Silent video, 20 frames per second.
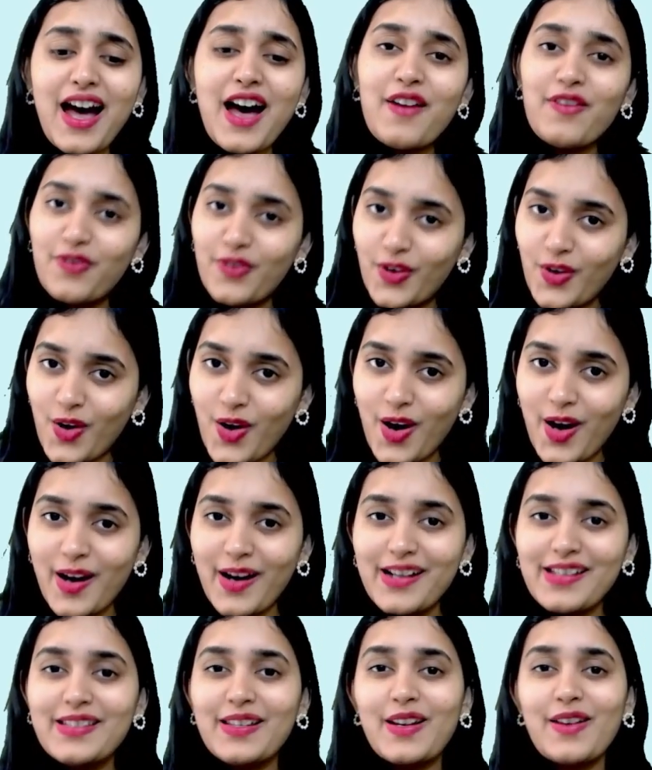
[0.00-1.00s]
Of
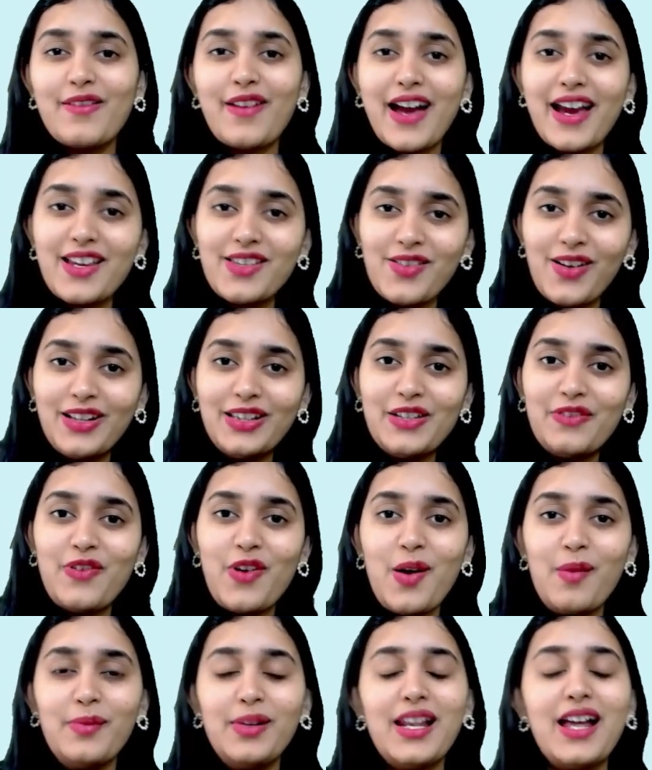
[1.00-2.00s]
course, revise all the
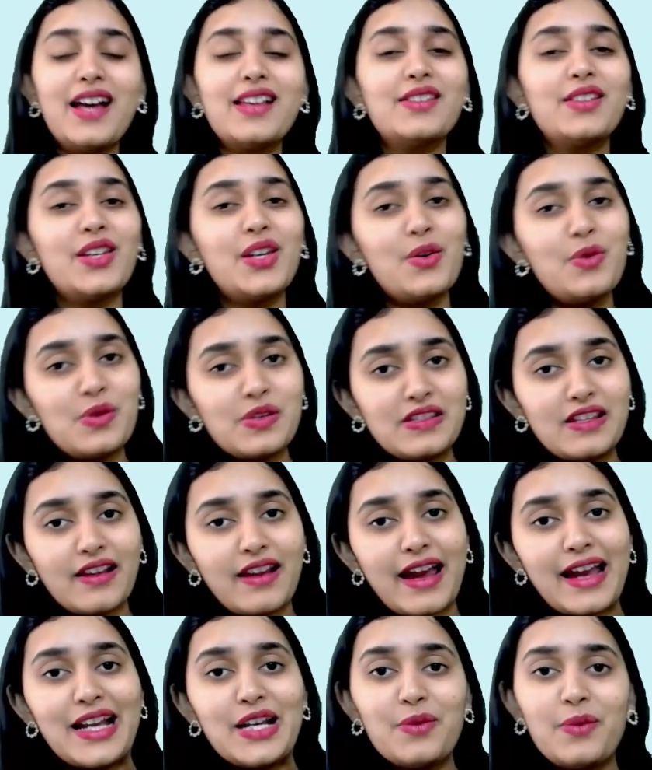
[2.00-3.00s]
formulas, use the
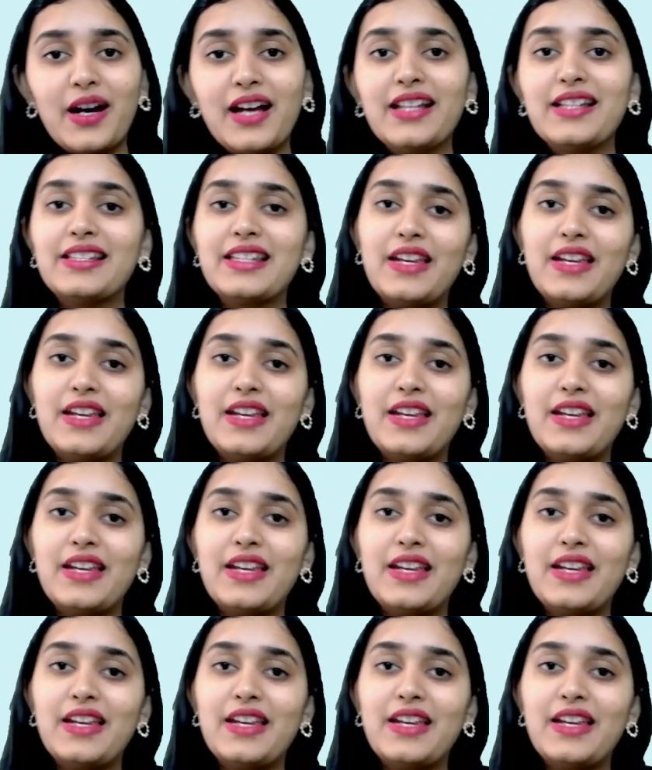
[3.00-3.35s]
right ones.